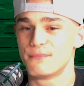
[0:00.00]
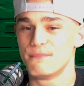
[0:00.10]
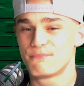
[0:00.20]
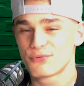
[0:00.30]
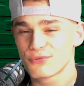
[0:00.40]

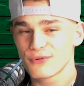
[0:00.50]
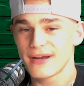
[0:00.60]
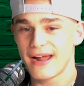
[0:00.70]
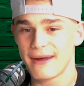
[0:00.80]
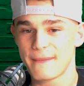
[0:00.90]
Oh, we're
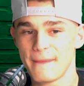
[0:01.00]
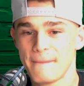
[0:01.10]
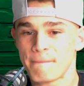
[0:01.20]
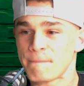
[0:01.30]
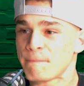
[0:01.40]
gonna do something
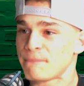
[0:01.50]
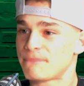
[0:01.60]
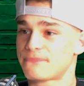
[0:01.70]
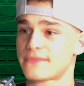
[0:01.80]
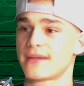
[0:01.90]
right here.
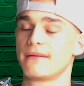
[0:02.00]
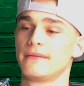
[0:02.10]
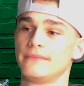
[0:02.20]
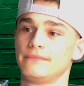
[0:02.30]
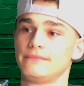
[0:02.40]
Give me an
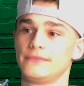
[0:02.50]
album.